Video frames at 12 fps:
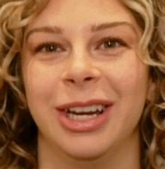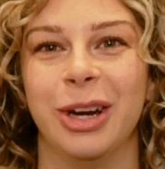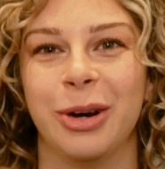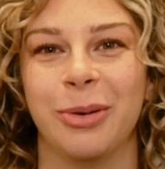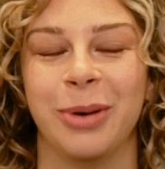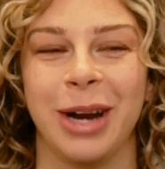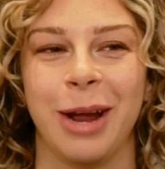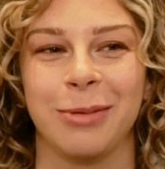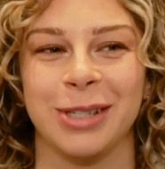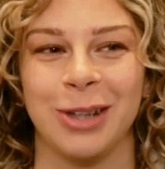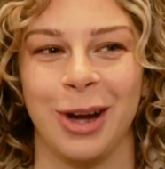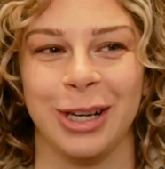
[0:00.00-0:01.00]
when I
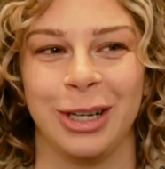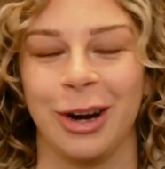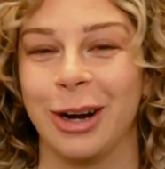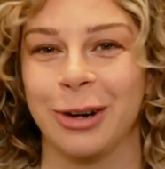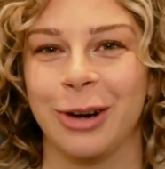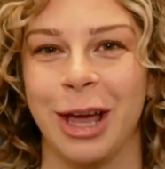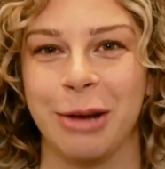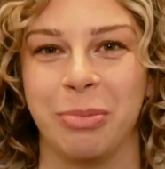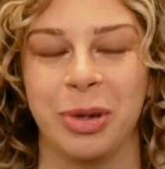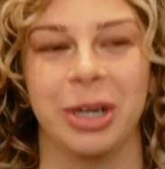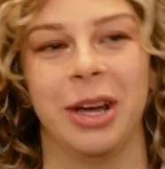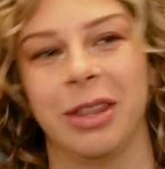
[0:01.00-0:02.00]
was talking to her. I don't know how to
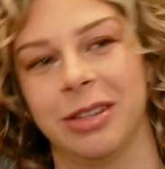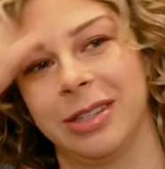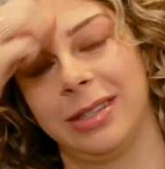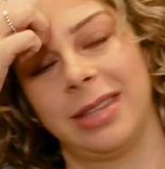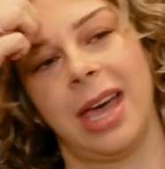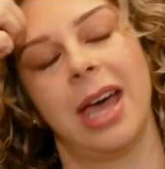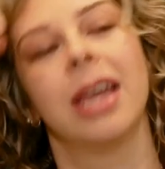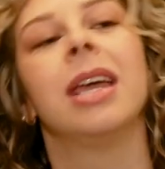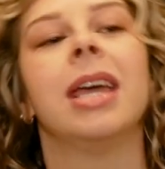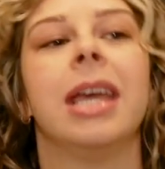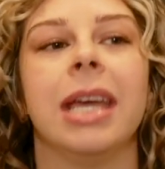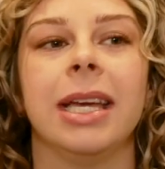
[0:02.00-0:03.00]
put it other than that.
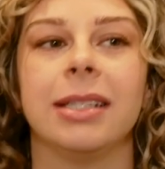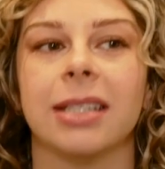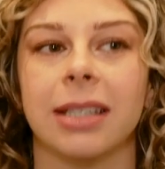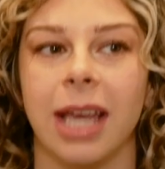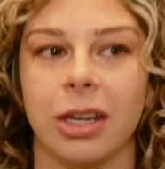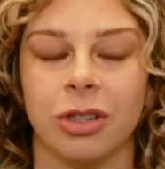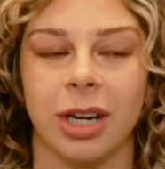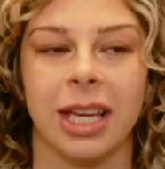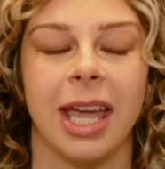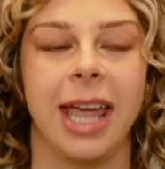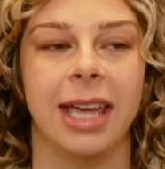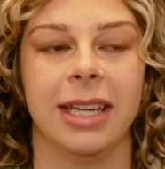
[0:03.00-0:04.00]
It's
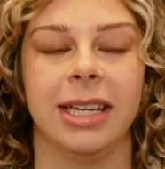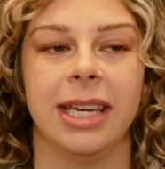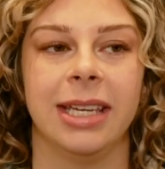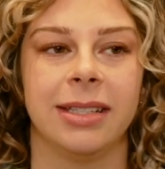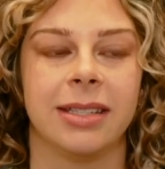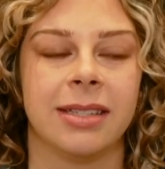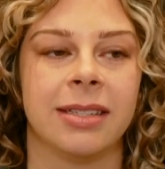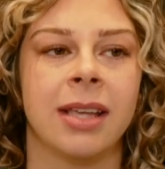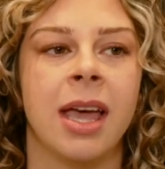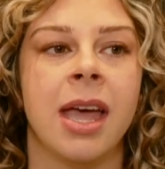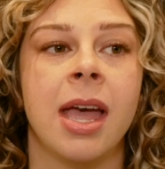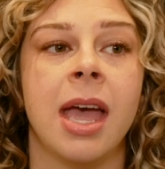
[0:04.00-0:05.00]
electric, and it's
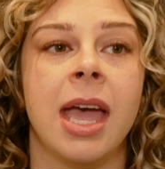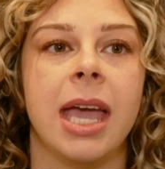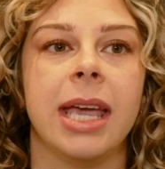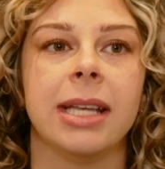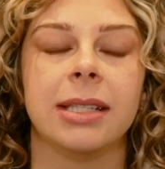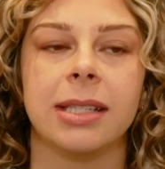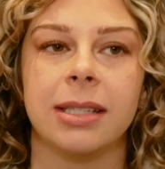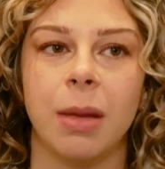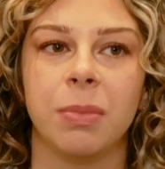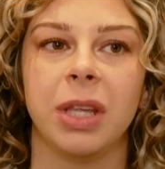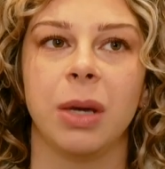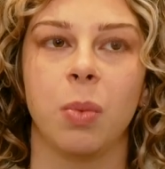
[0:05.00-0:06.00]

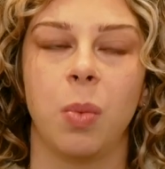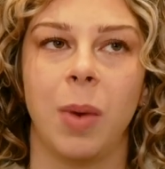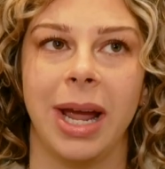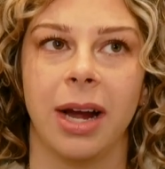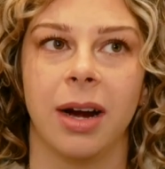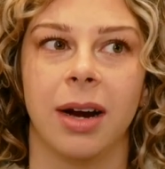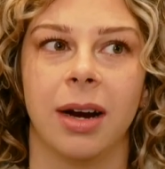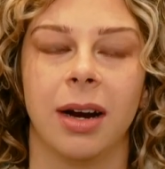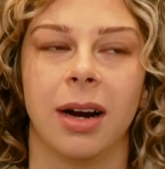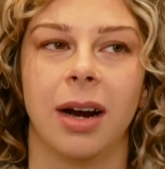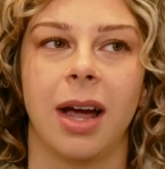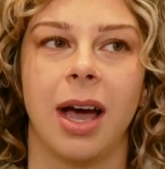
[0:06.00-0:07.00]
something where
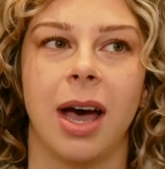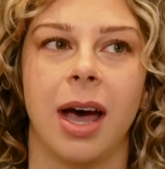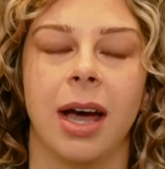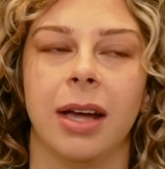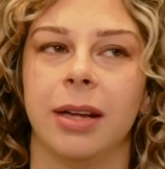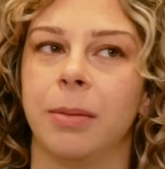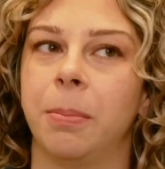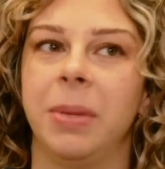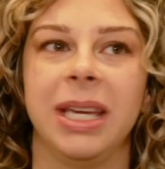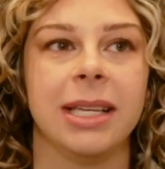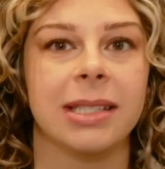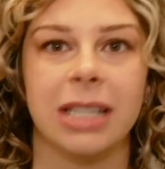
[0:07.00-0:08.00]
I
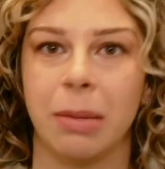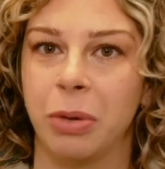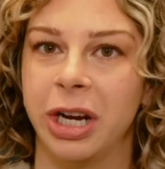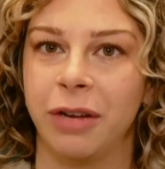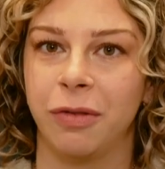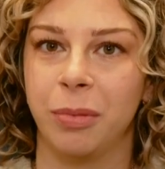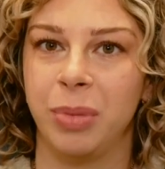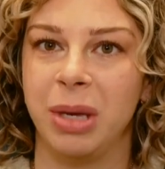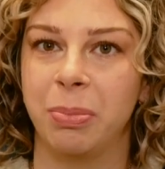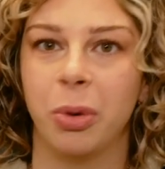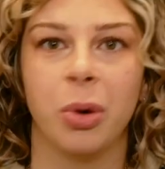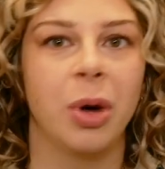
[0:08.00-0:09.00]
being separated from
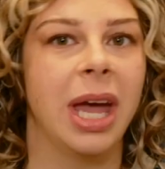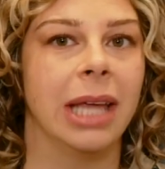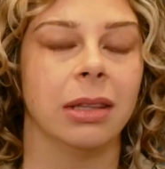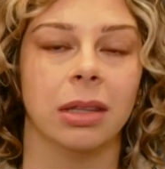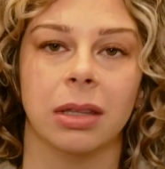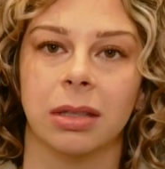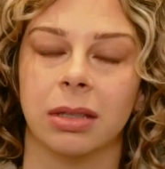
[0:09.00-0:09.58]
people and